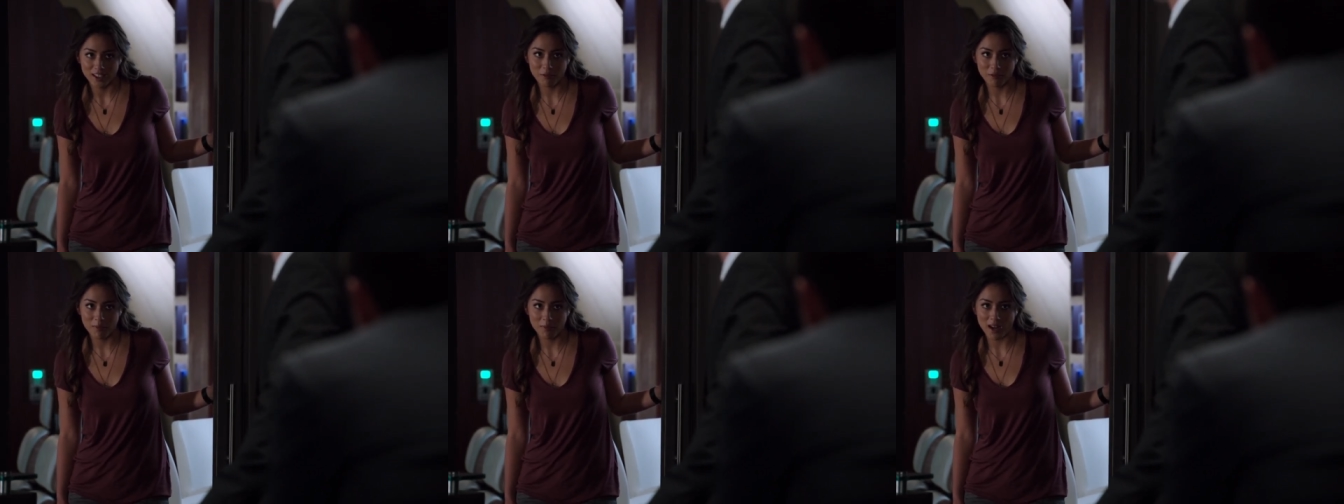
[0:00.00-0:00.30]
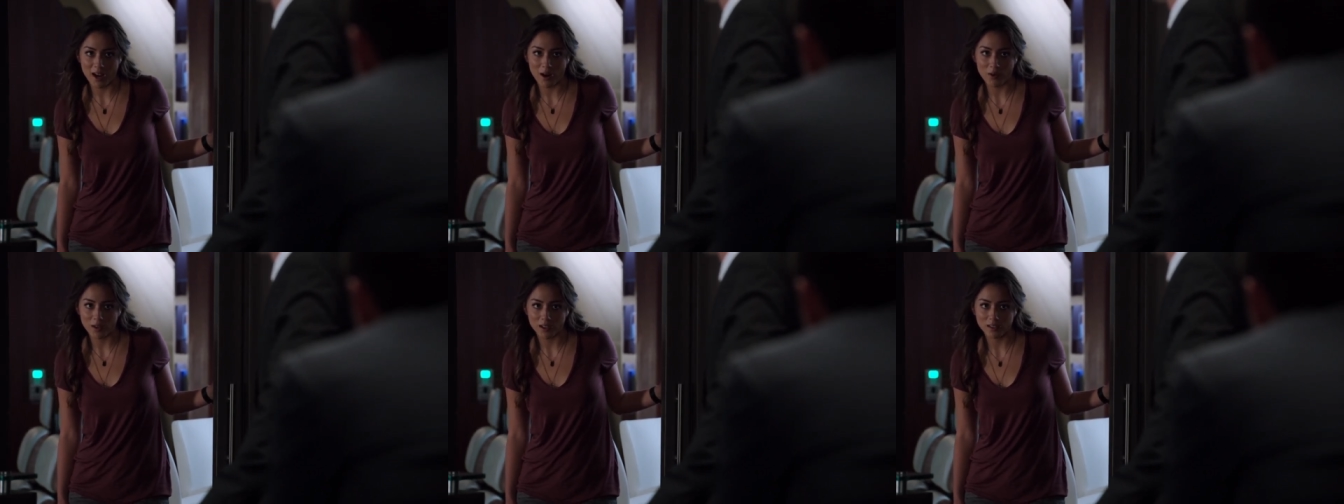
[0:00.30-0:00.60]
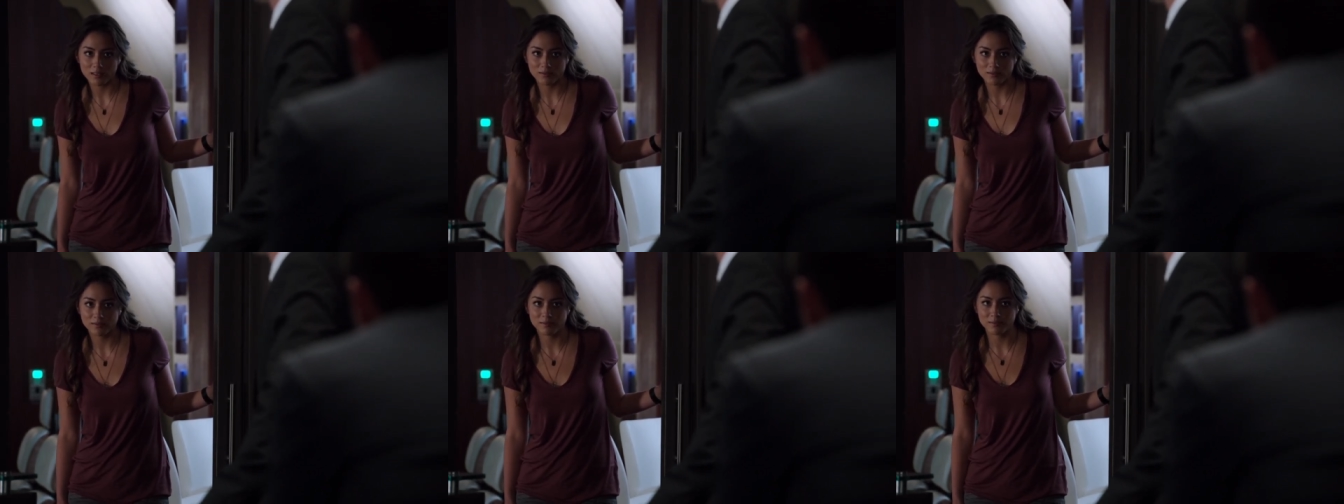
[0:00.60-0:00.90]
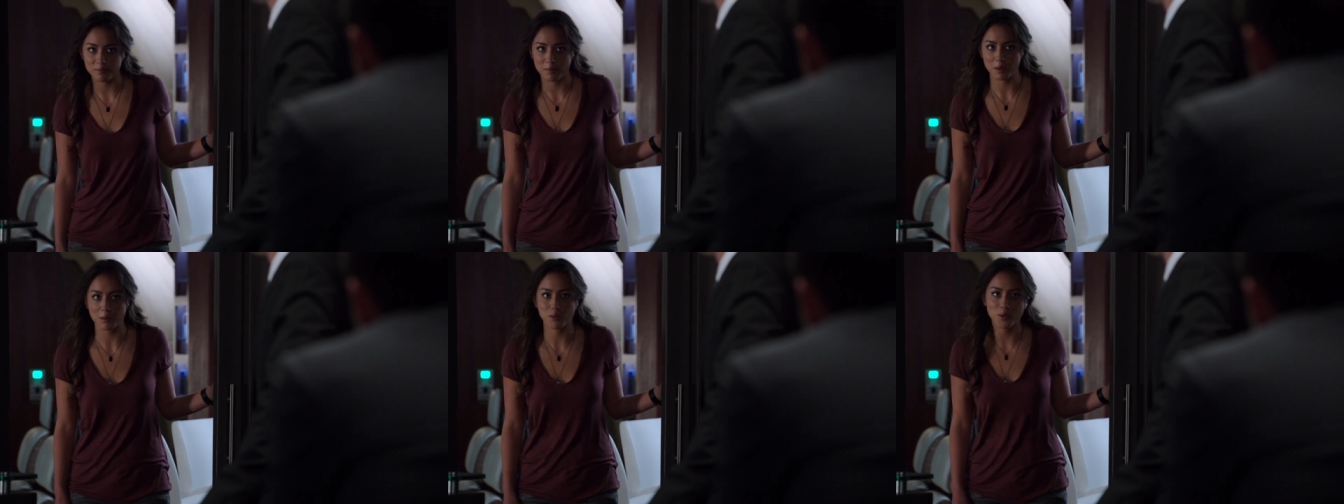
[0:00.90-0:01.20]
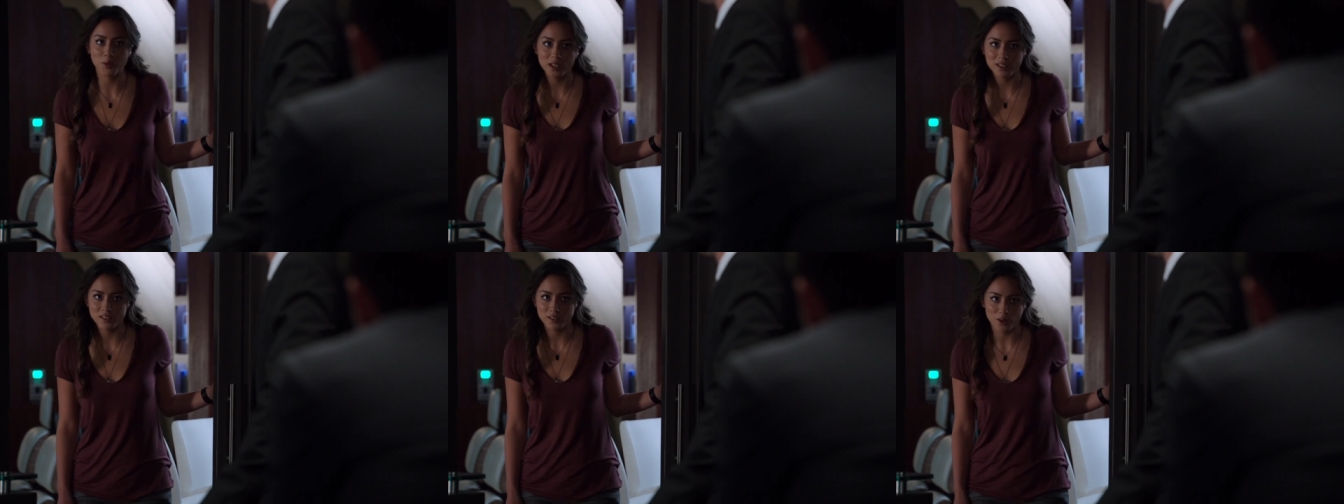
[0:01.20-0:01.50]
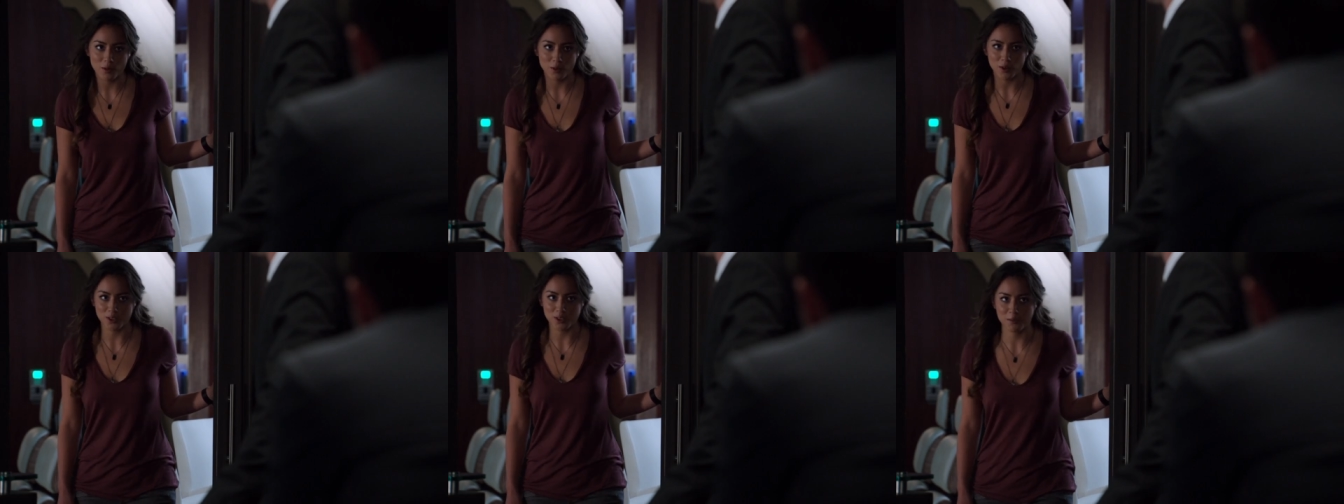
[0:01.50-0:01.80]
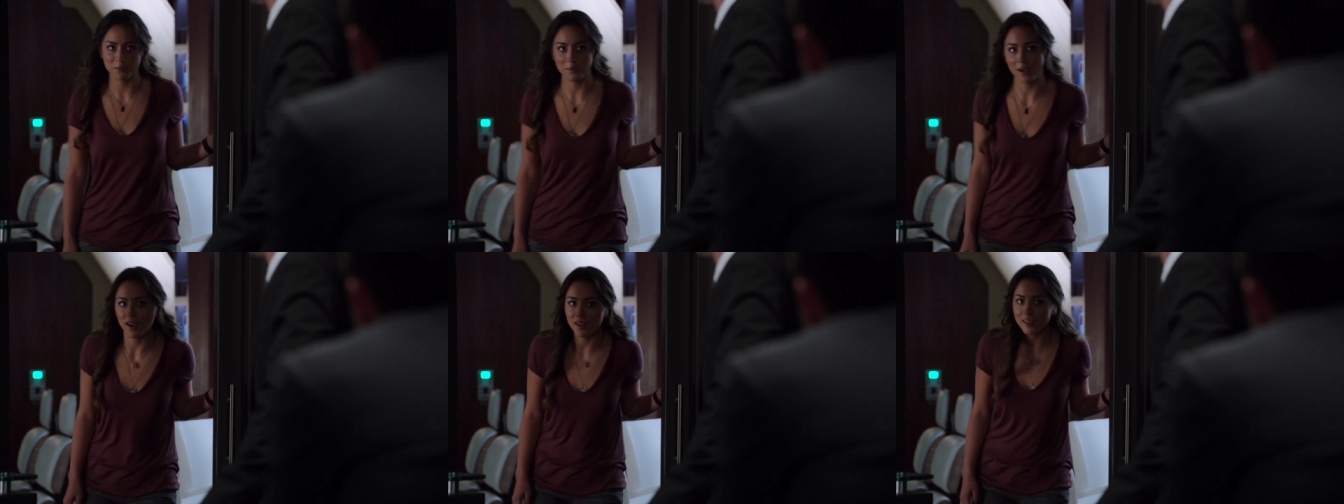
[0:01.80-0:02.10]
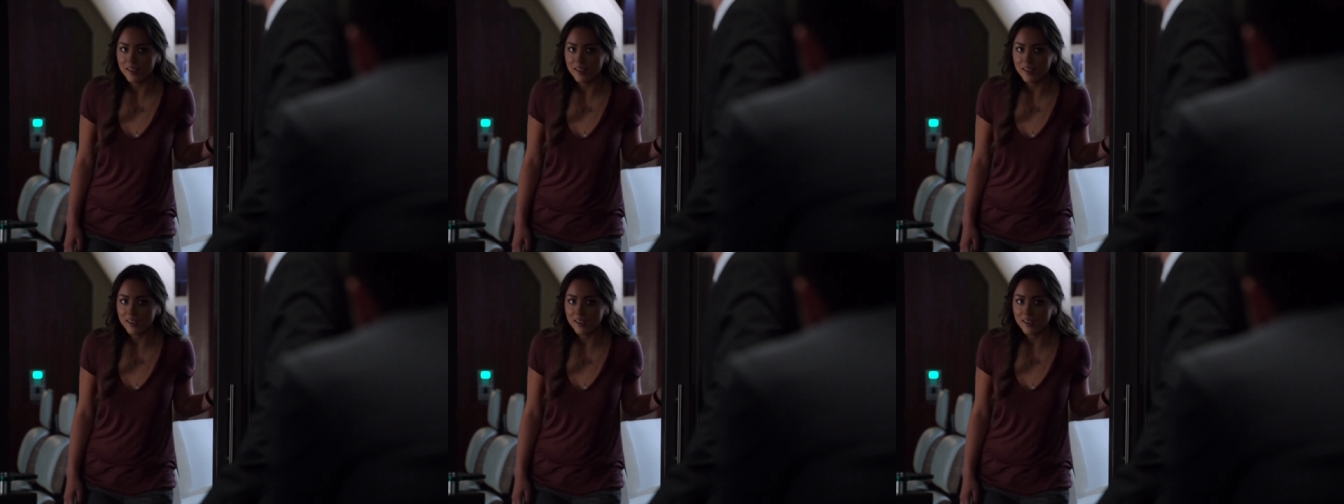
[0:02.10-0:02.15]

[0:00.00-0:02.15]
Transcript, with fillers: Give me an hour. Maybe we can start watching